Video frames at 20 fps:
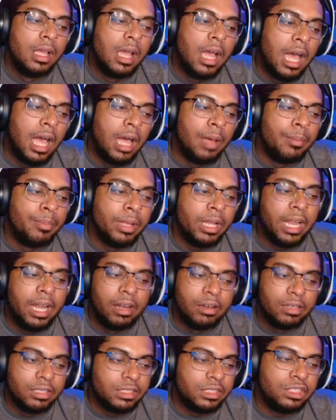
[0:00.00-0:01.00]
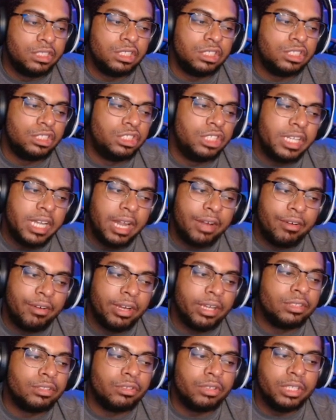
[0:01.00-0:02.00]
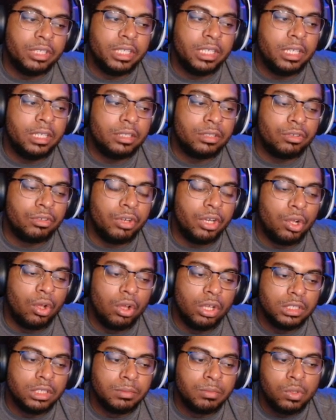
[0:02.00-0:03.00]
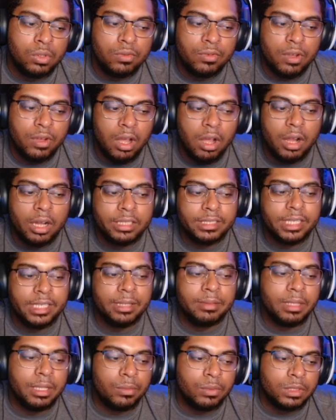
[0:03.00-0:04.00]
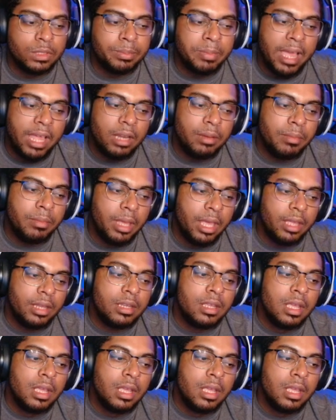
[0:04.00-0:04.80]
Polaris is just generic 3 cost move card. Same thing with Spider-Man.